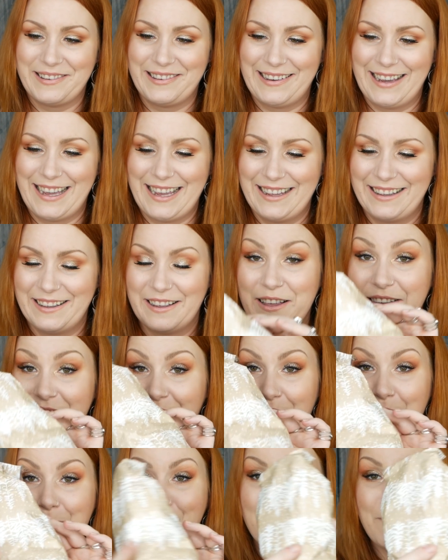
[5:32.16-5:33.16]
squishy,
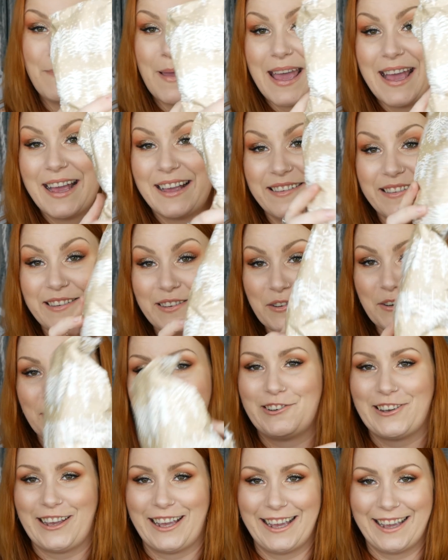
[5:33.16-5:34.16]
something big and
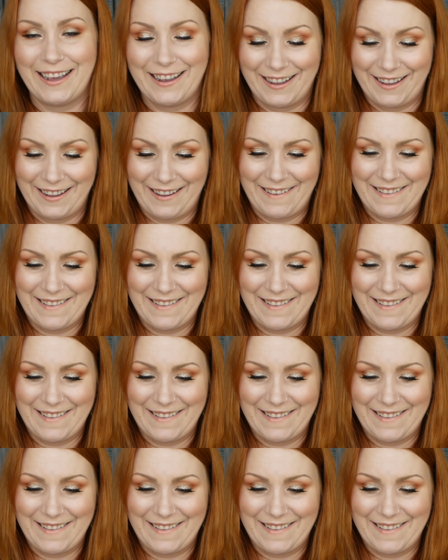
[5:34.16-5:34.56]
squishy.